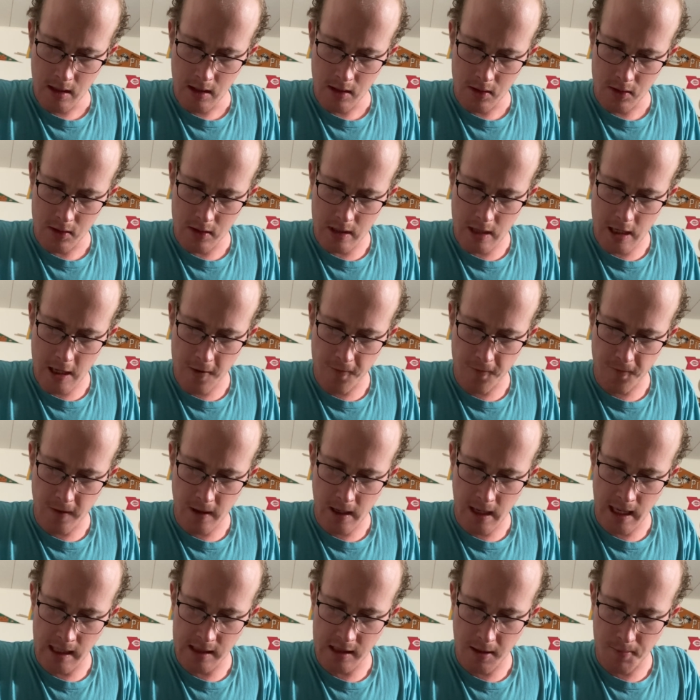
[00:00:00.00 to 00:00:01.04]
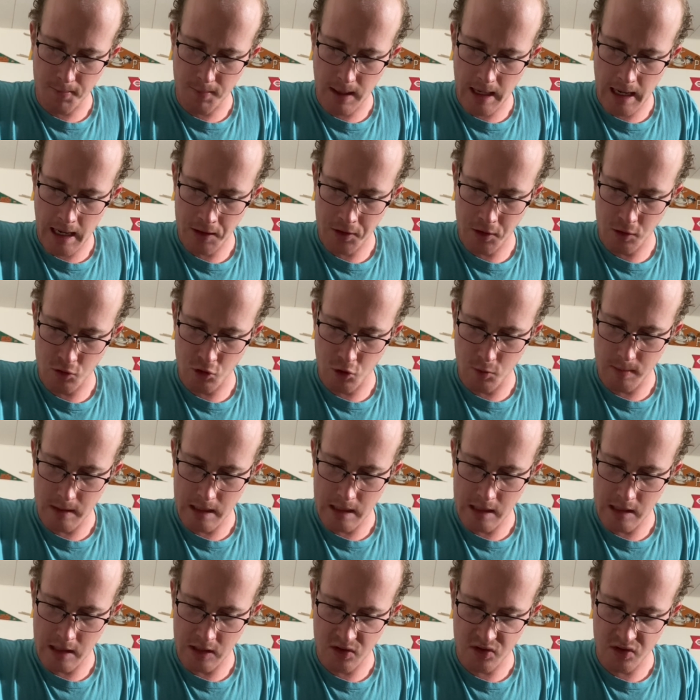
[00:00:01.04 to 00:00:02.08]
The ephah and the bath are to be
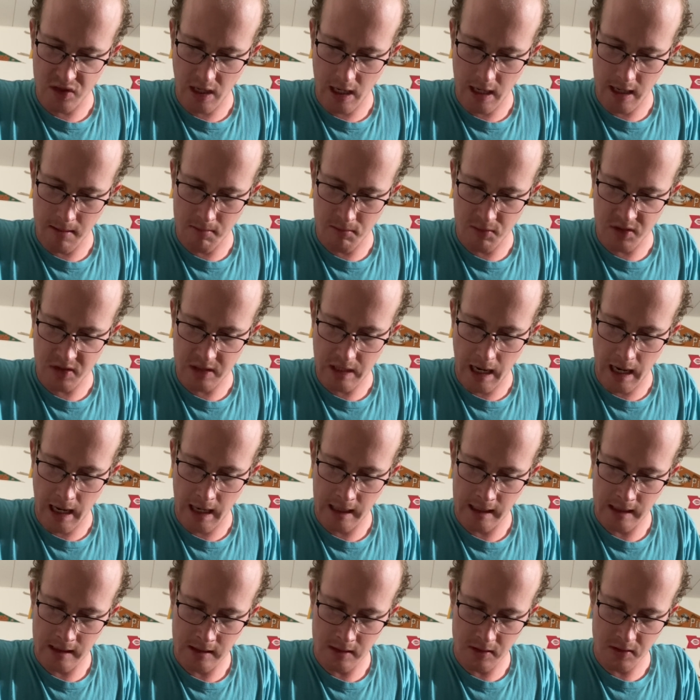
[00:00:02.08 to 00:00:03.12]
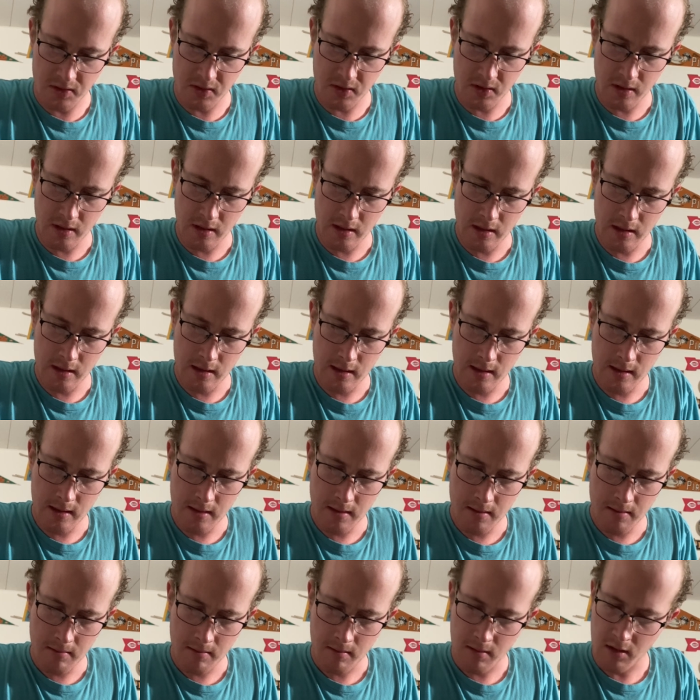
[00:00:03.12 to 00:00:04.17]
the same size,
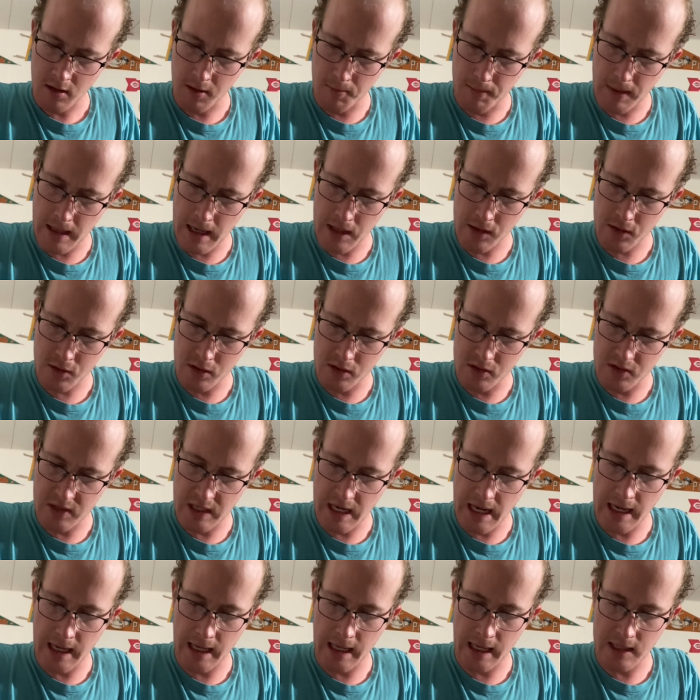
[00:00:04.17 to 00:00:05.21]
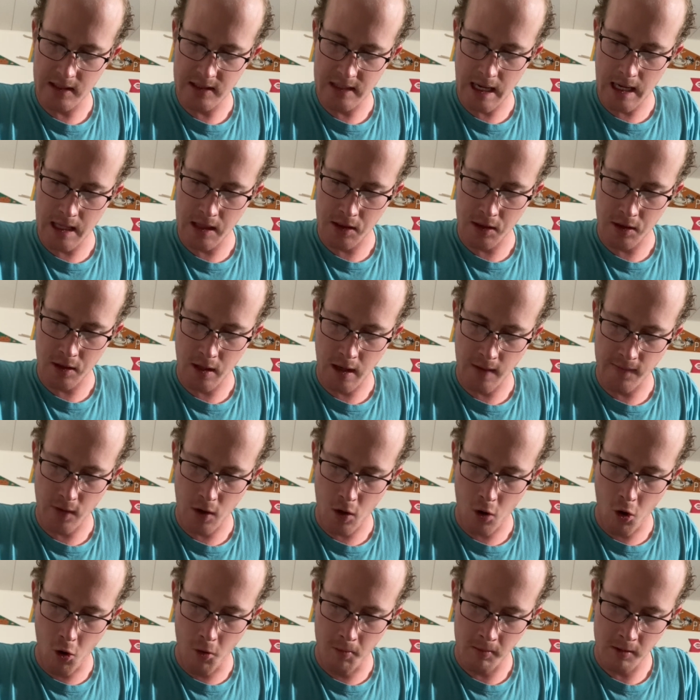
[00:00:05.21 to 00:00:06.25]
the bath containing 1/10 of a
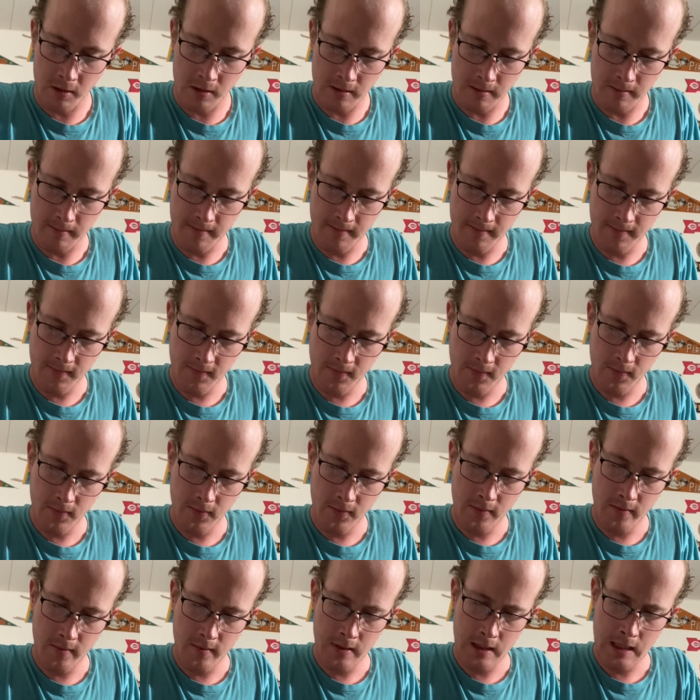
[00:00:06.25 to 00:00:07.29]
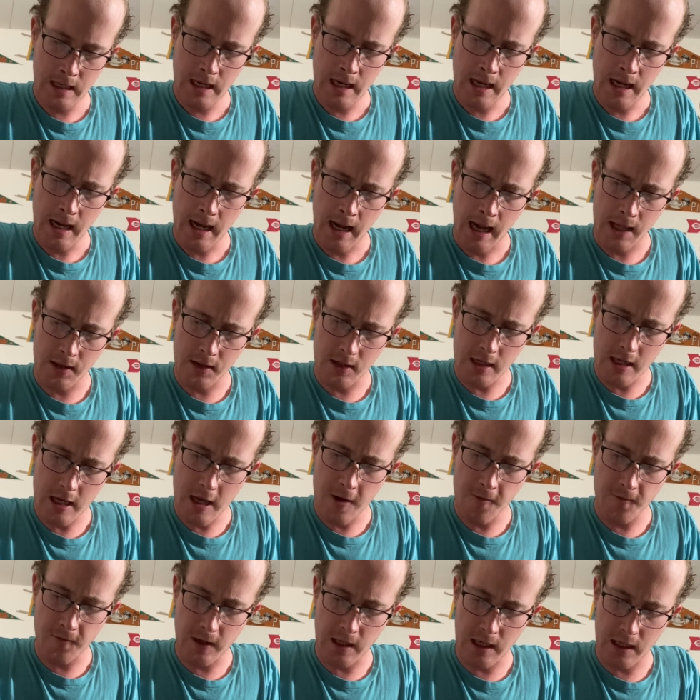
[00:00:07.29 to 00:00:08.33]
homer, and the
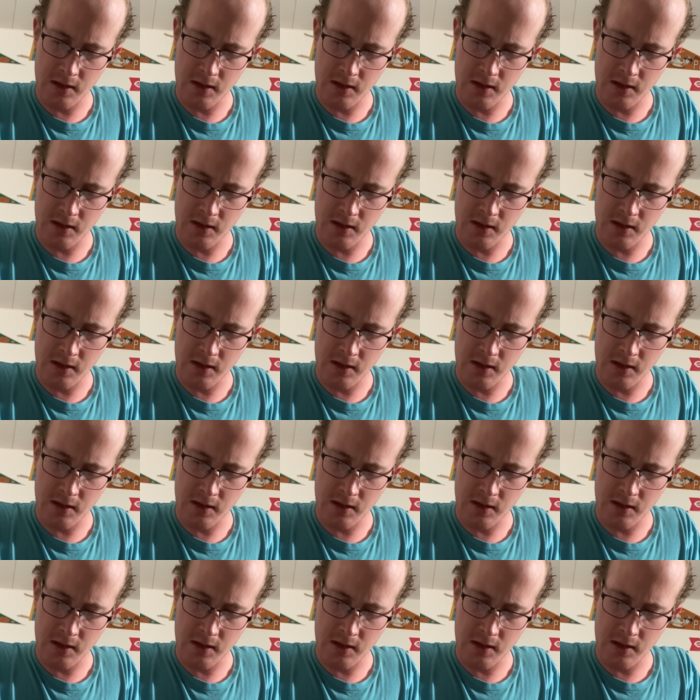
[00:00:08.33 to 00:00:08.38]
ephah